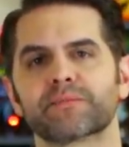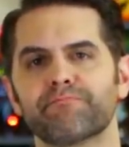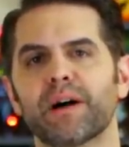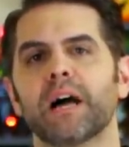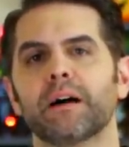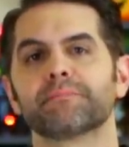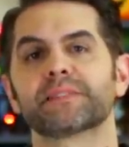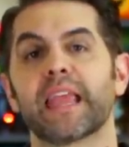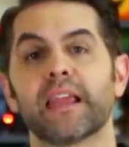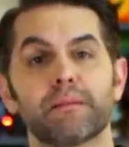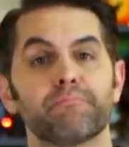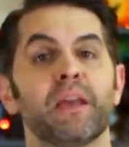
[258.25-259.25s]
bombs,
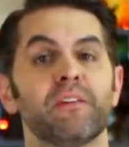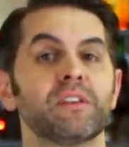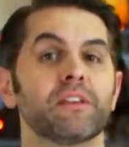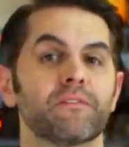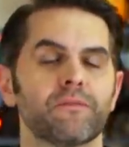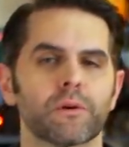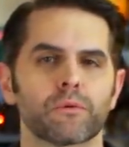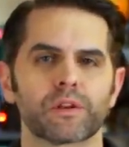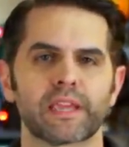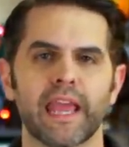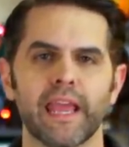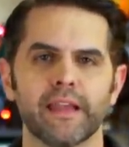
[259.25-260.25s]
and a pivoting
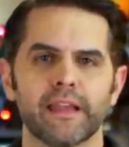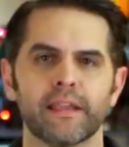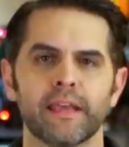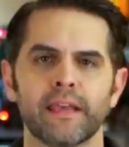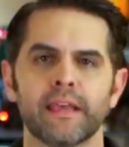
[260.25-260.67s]
forward cannon.